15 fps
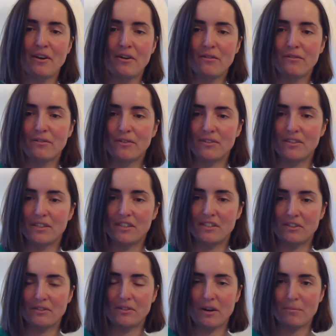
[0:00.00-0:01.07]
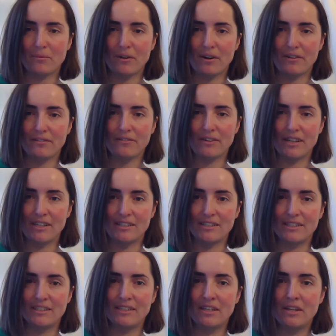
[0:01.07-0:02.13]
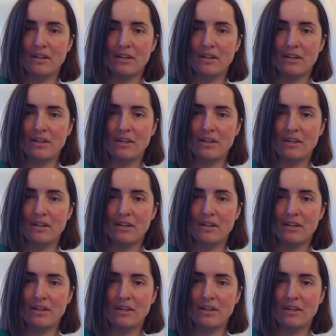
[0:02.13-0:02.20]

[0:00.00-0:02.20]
for the DigiCrop Conference